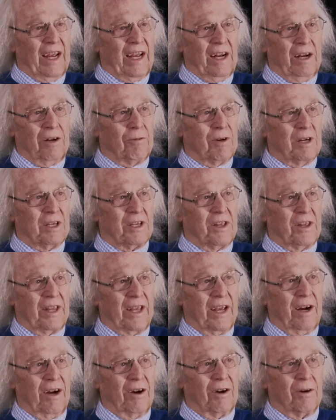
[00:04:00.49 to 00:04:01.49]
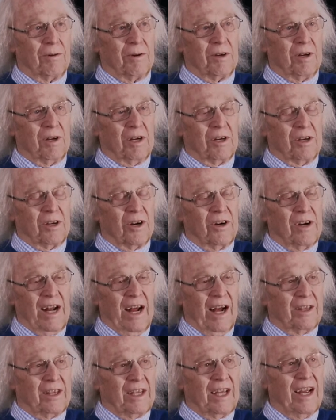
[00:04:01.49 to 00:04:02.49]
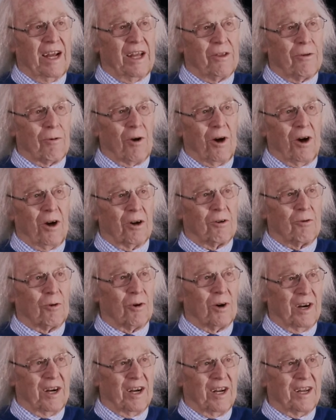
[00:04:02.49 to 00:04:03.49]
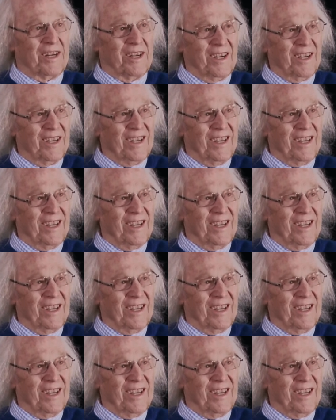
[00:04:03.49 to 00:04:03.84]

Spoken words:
and it wasn't there. Turned out they had the wrong coordinate.